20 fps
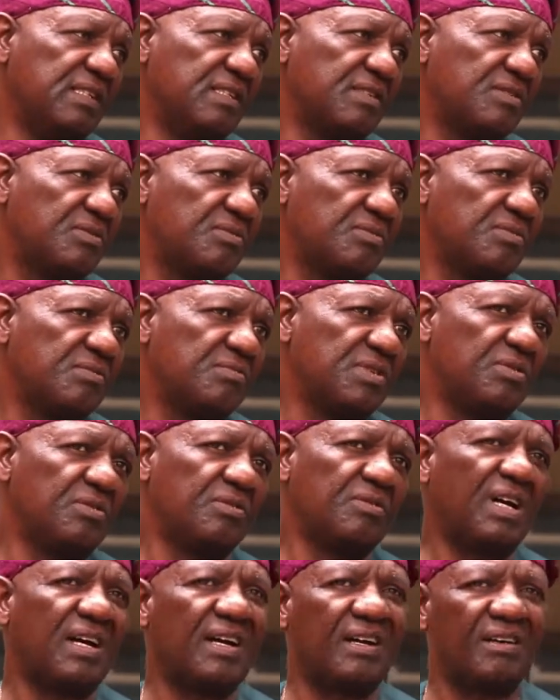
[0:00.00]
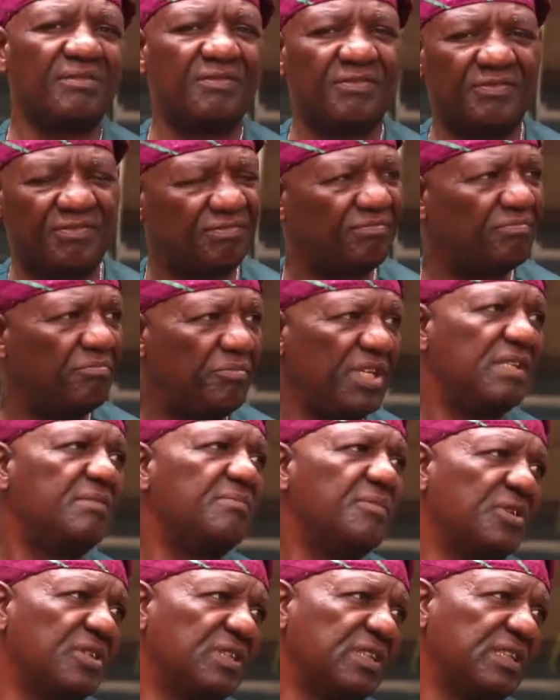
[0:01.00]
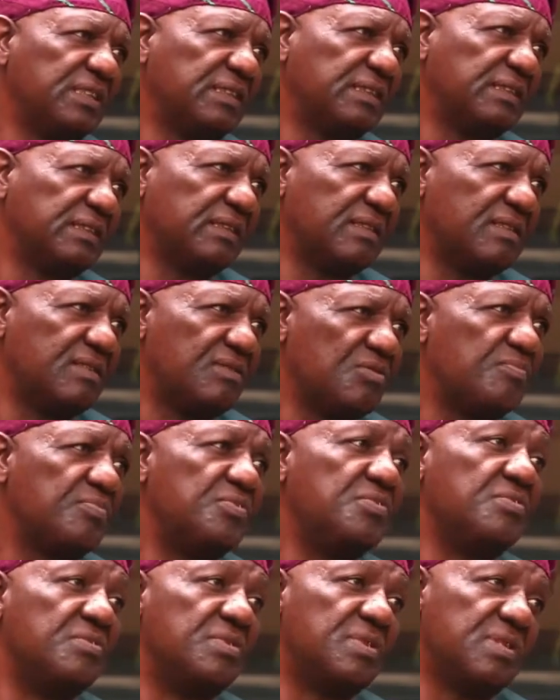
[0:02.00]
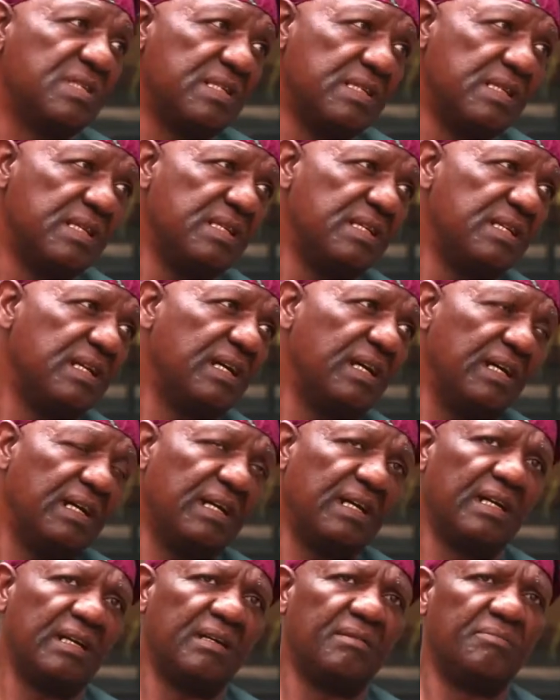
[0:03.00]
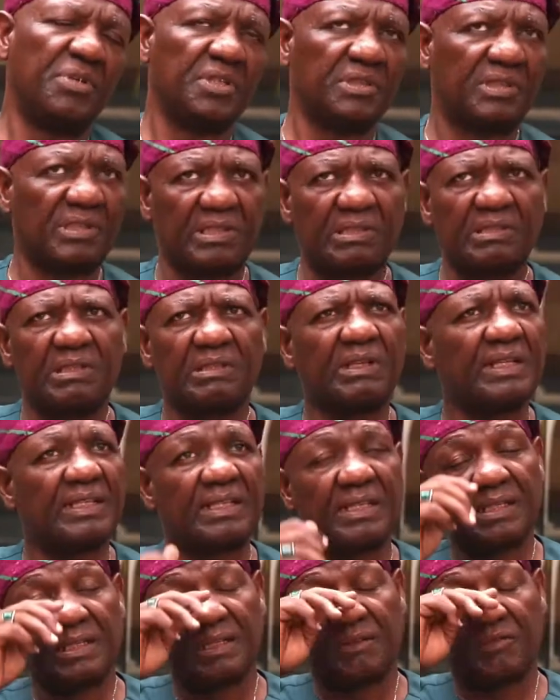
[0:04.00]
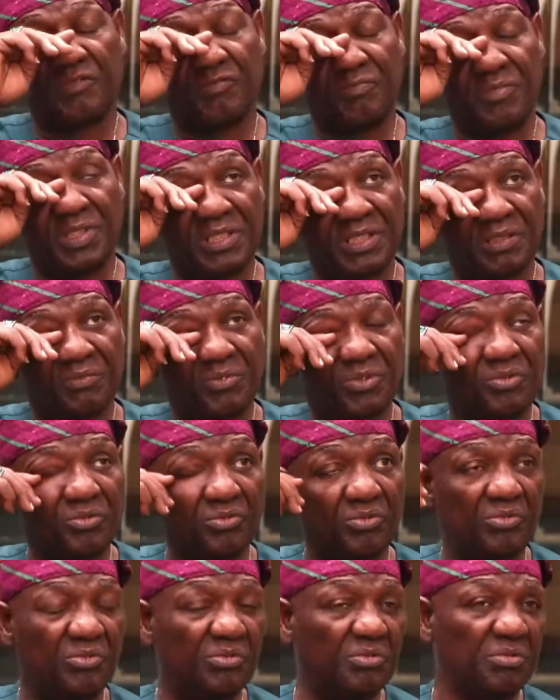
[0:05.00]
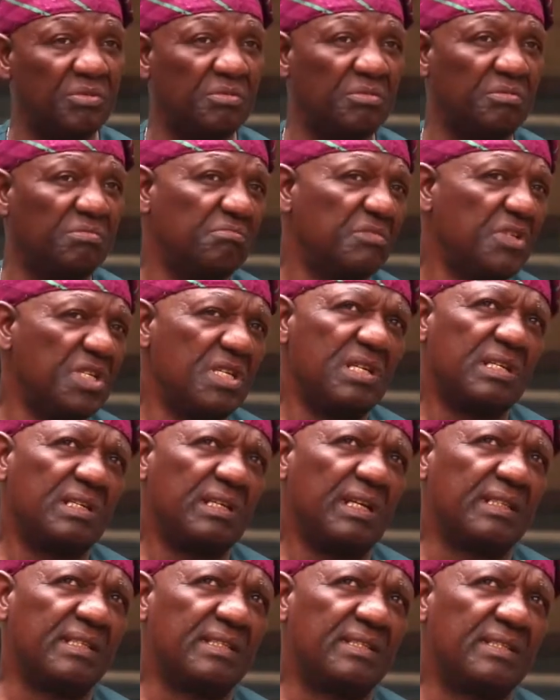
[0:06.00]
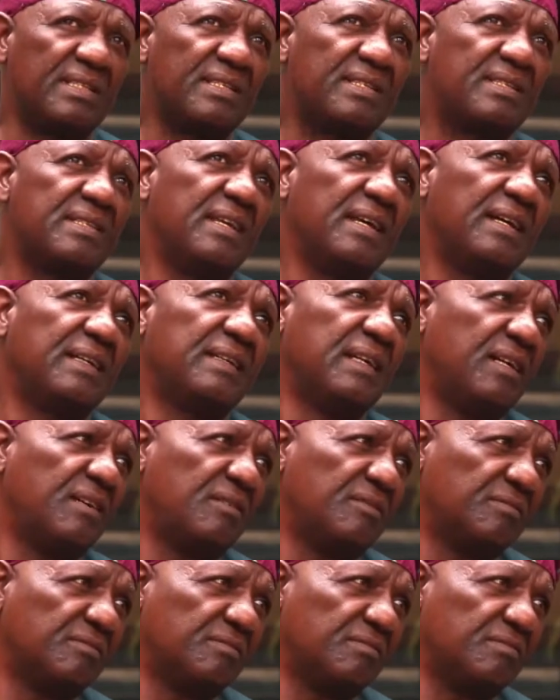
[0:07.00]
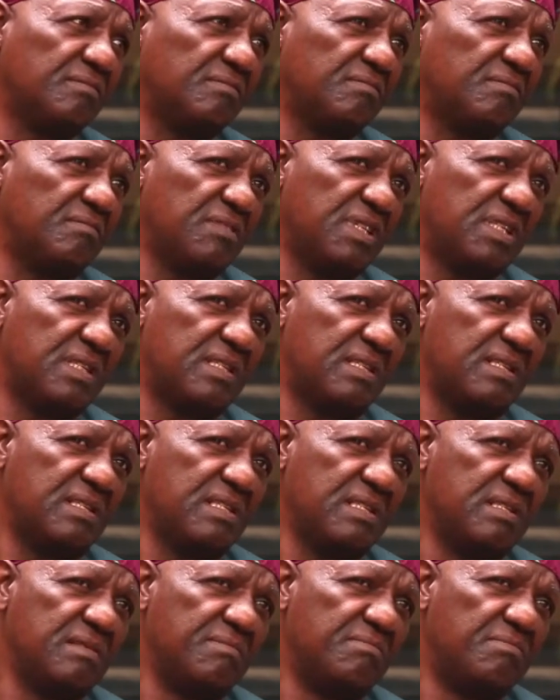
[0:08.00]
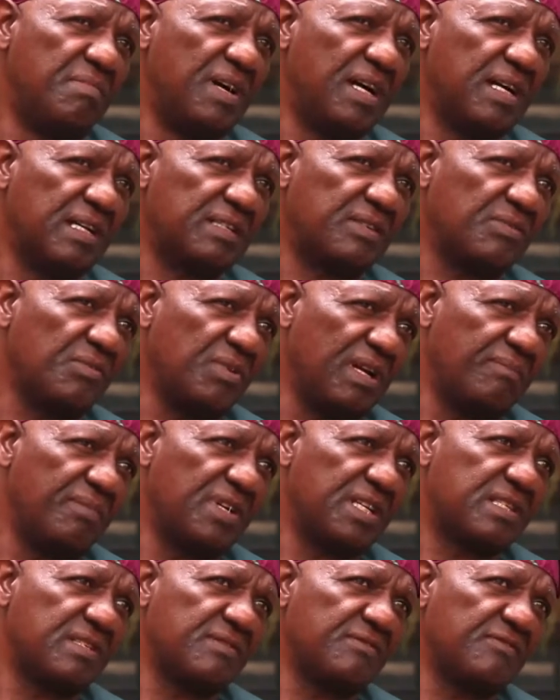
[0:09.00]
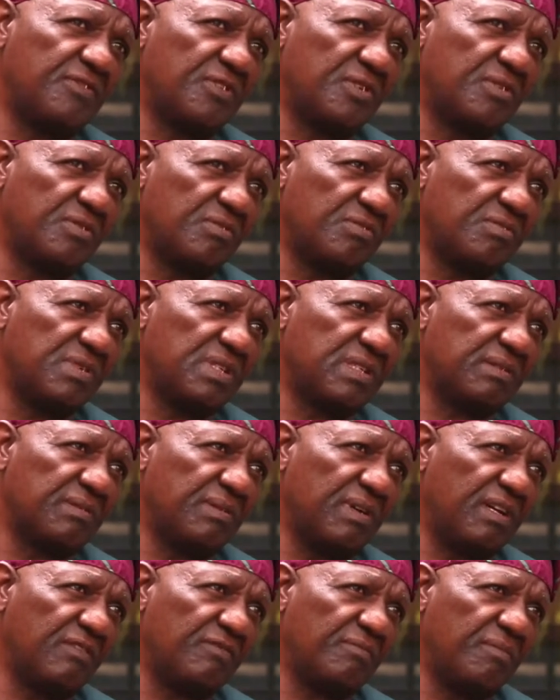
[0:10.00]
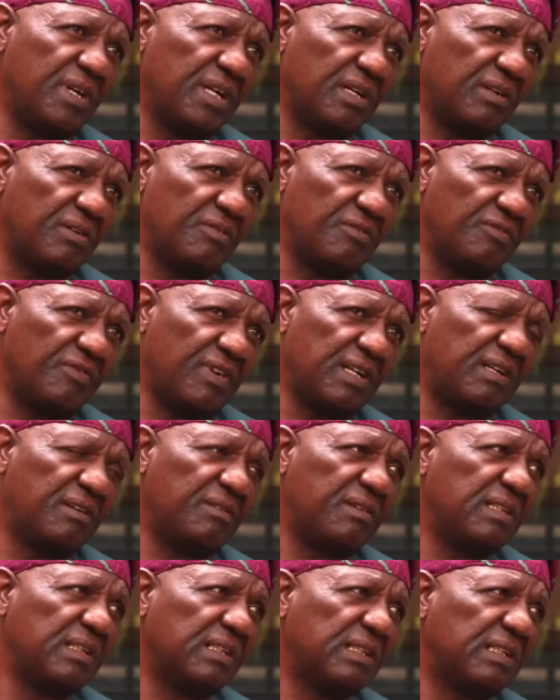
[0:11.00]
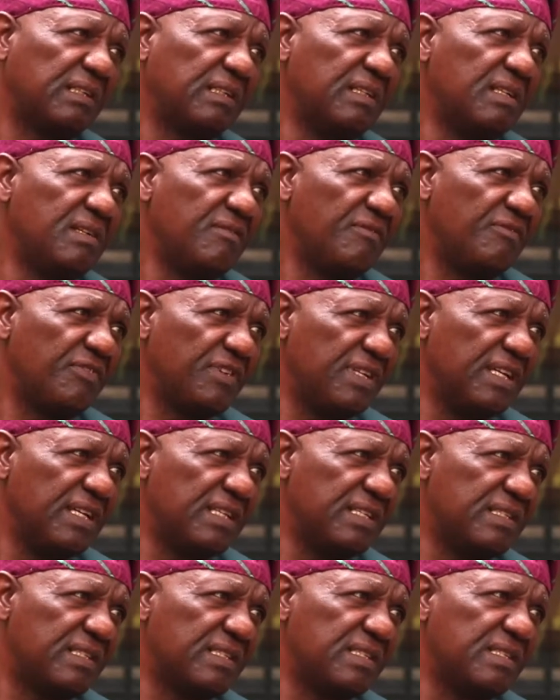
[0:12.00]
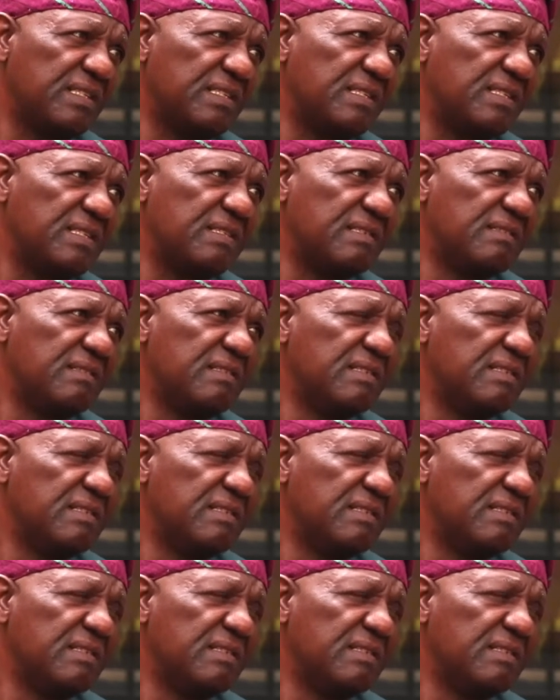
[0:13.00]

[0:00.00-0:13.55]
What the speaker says: So we don't have big money to put, but I think we've been able to do, at least this year now, with the banks we are matching fund with, we have Bank of Agri, Fidelity,